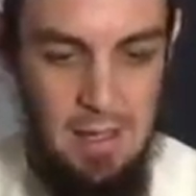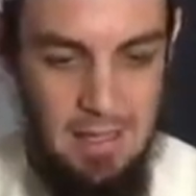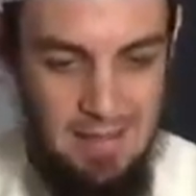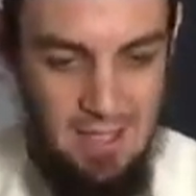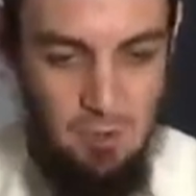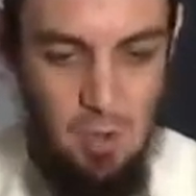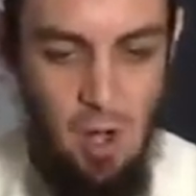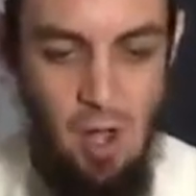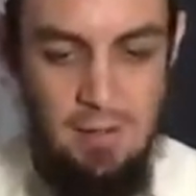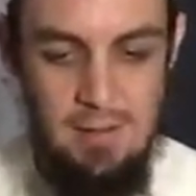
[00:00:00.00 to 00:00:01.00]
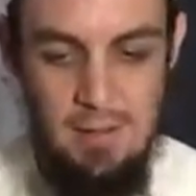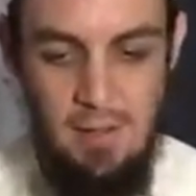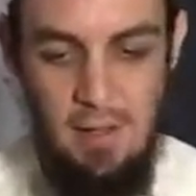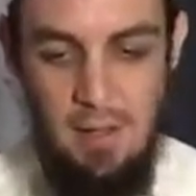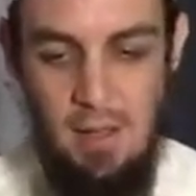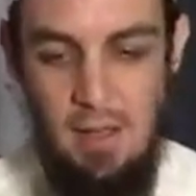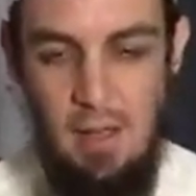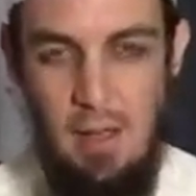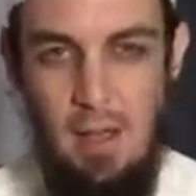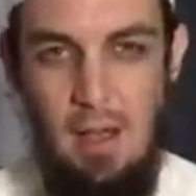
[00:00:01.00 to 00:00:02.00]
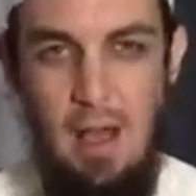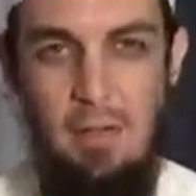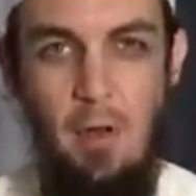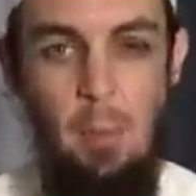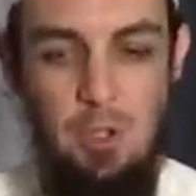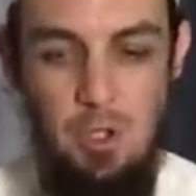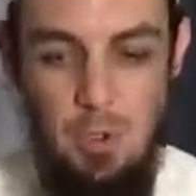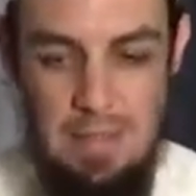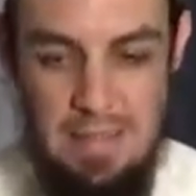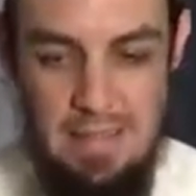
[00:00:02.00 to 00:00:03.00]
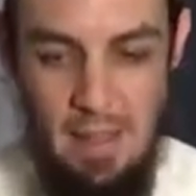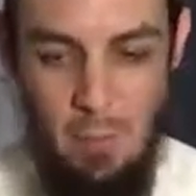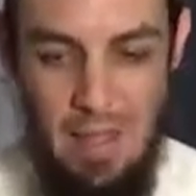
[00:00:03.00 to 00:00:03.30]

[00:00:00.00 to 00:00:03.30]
in this regard, and the opportunities that we